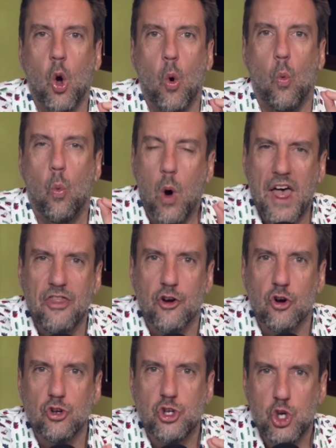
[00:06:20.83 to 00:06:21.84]

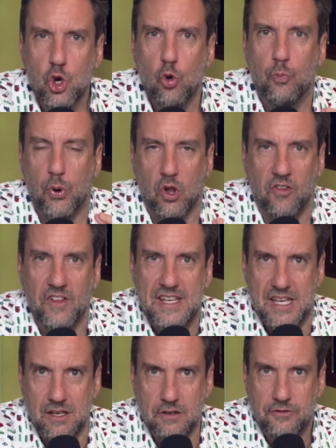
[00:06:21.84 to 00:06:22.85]
Whether you
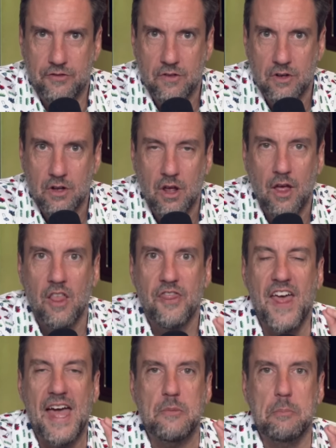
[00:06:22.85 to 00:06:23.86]
believe
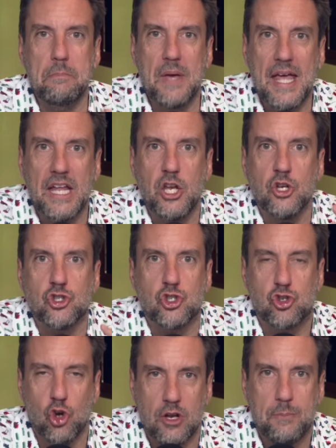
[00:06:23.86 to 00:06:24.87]
that men
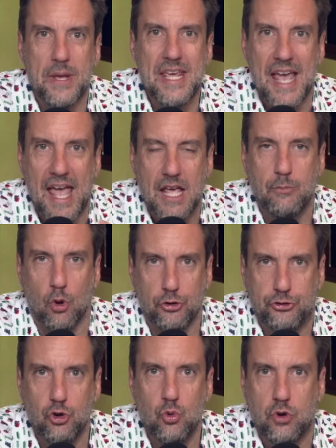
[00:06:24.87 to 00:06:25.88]
should be able
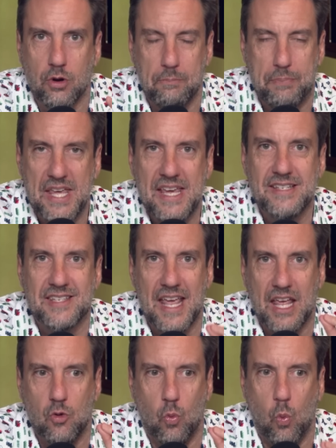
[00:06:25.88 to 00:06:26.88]
to compete
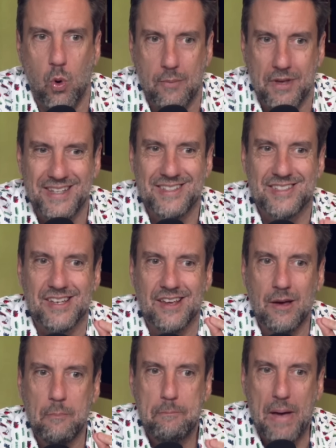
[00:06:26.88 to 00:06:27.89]
in women's
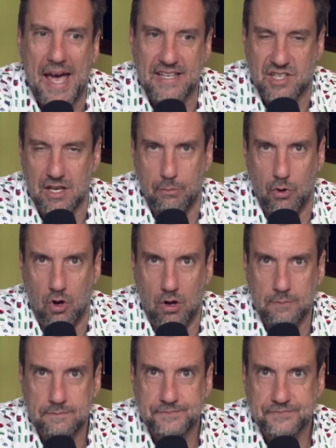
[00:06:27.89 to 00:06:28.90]

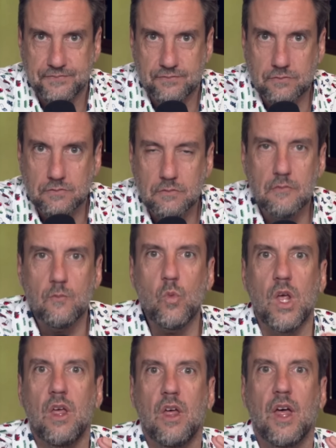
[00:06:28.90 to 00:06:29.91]
basketball
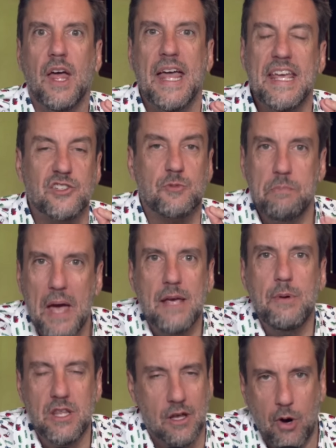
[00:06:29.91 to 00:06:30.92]
is
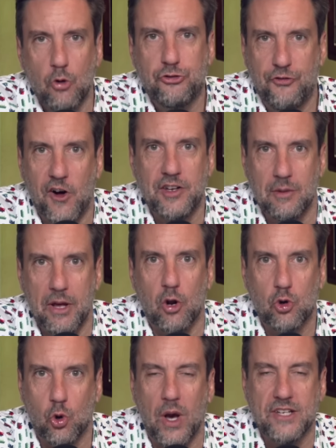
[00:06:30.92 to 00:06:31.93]
maybe the most fundamental
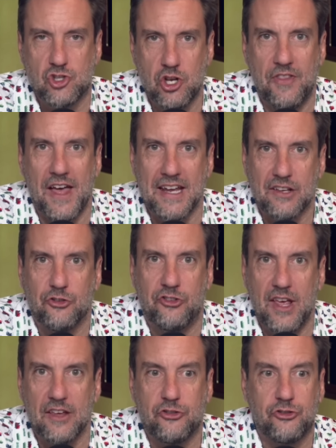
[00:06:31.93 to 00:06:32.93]
question that
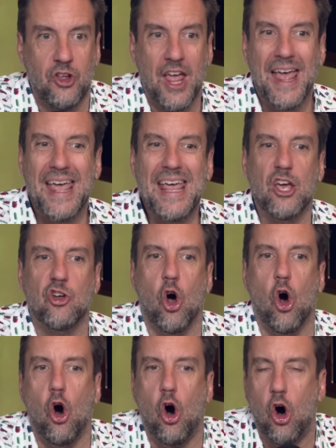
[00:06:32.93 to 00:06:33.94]
exists in
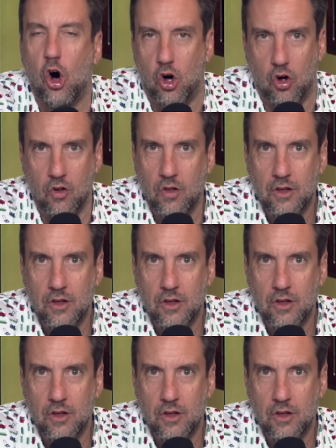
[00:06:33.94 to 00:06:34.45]
all